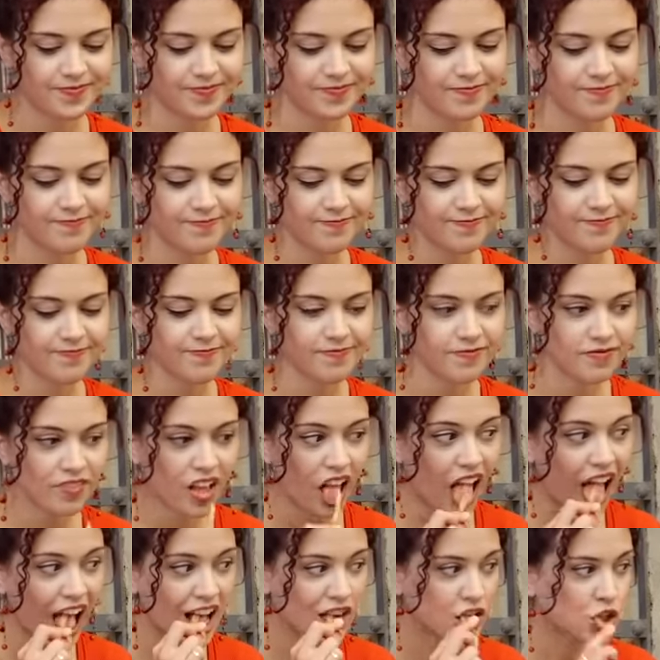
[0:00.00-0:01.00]
You should
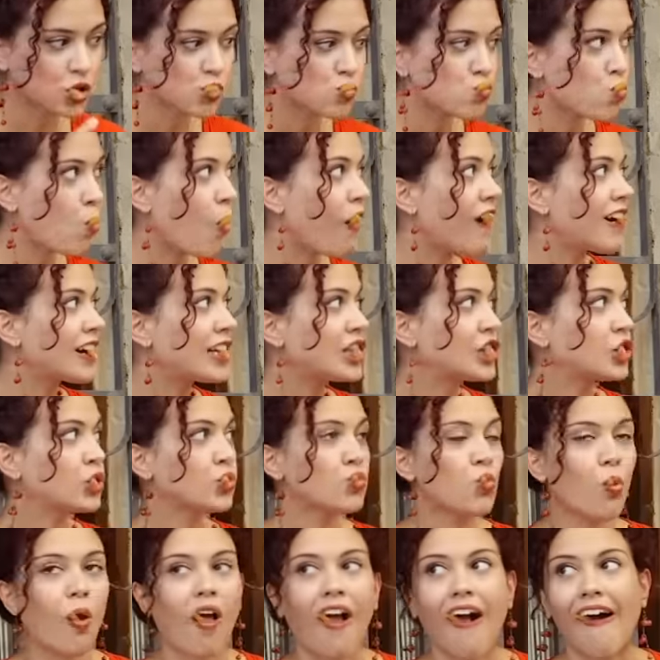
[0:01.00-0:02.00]
always wait for a friend to
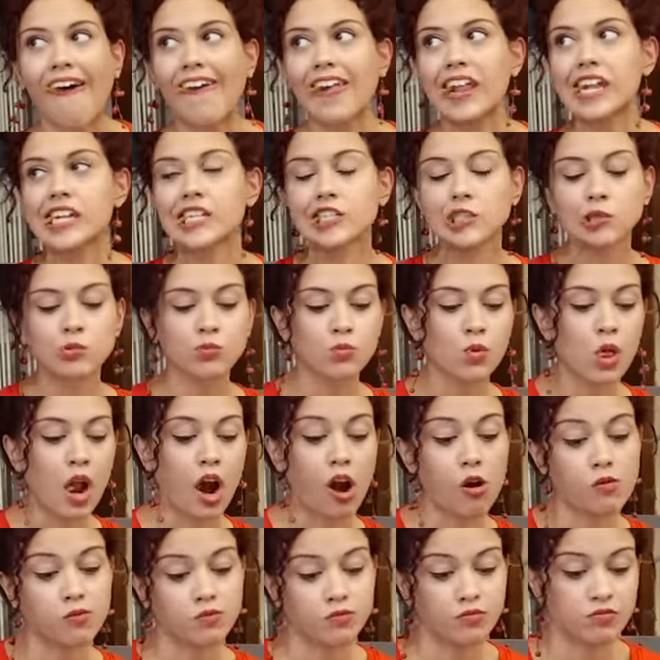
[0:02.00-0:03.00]
begin eating,
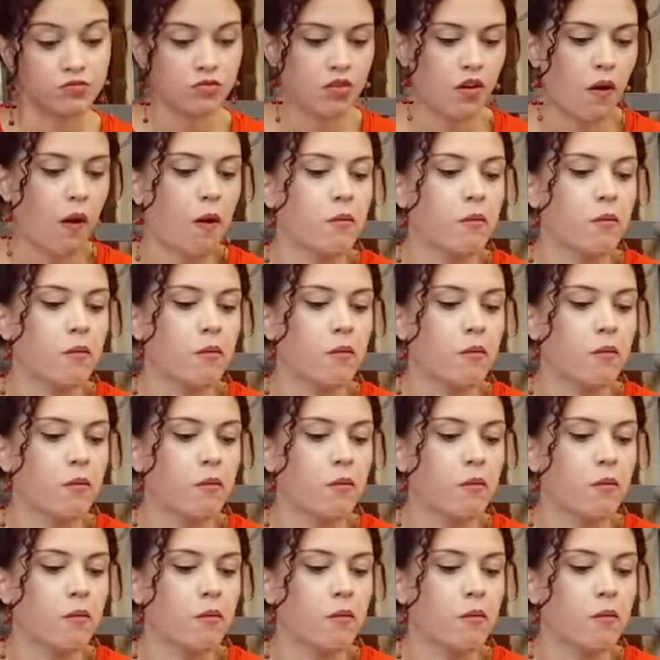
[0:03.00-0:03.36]
but